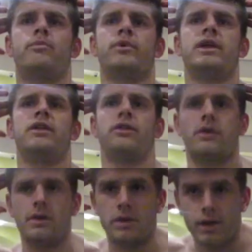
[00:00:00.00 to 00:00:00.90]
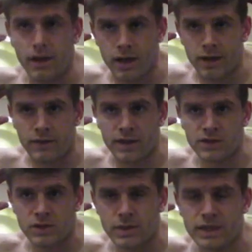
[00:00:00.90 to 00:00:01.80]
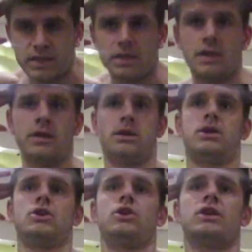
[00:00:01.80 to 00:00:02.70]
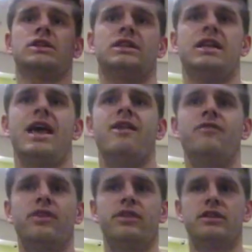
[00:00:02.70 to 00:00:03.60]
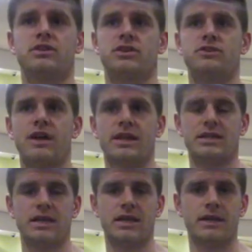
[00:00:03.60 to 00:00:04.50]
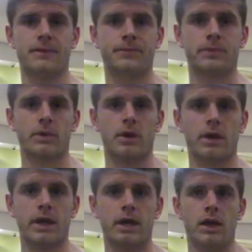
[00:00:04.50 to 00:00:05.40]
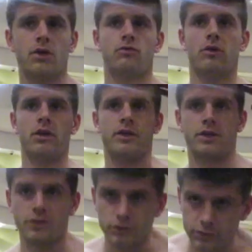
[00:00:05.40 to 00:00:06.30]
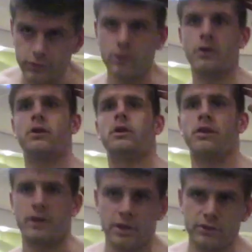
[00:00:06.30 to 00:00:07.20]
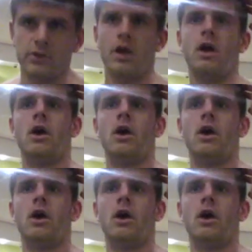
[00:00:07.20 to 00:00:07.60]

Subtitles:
breathe, and then squeeze, you can see everything's contracting here, okay? Rather than just this.